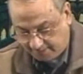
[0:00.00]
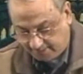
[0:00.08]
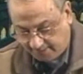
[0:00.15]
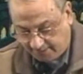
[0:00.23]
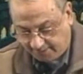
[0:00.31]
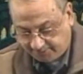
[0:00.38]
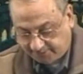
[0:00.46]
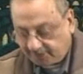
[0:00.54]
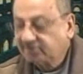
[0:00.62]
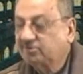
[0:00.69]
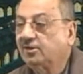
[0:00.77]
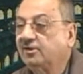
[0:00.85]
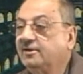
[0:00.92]
uh,
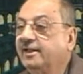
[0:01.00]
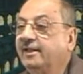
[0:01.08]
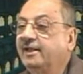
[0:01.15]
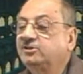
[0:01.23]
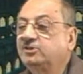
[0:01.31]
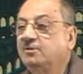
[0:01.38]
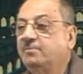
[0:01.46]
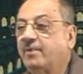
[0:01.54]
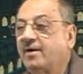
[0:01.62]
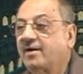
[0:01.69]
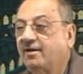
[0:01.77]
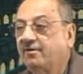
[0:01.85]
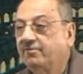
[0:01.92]
just the negation
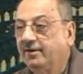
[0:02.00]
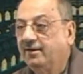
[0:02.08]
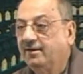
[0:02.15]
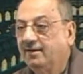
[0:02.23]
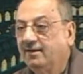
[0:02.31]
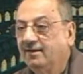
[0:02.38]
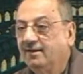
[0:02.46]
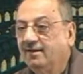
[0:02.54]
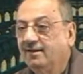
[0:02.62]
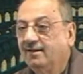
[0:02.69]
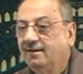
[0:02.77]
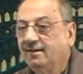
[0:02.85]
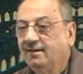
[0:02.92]
part of it,
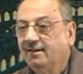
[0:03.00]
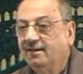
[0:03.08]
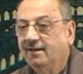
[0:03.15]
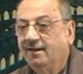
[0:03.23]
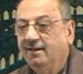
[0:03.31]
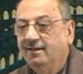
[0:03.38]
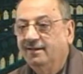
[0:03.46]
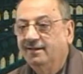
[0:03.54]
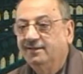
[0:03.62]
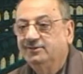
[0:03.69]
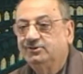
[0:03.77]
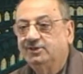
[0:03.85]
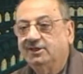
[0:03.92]
uh,
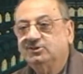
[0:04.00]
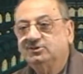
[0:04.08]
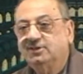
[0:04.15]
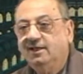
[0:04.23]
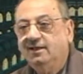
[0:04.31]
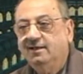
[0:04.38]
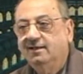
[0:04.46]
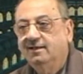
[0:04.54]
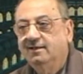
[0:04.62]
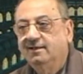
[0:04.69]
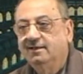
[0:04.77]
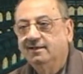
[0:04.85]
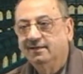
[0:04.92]
just the
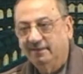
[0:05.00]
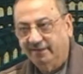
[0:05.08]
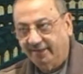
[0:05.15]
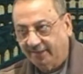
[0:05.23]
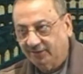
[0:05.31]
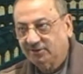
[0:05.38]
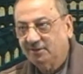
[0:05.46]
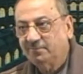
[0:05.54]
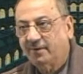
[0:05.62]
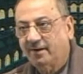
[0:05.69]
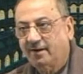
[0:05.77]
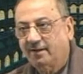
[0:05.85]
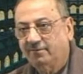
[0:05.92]
negation
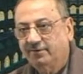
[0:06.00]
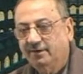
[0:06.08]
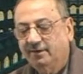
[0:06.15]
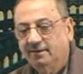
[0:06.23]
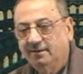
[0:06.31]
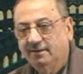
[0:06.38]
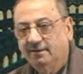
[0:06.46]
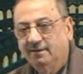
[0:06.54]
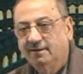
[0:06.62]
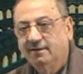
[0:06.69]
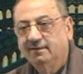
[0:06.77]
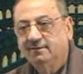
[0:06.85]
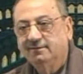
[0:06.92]
part of it,
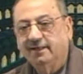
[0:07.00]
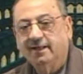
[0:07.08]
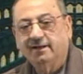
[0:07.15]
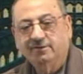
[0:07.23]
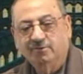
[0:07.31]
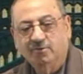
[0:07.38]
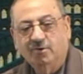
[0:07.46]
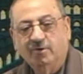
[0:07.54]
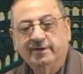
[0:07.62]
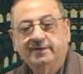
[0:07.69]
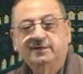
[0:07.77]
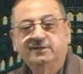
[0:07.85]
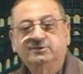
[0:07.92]
then you know
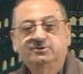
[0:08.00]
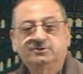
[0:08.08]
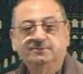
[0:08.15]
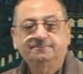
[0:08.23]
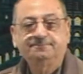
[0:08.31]
it is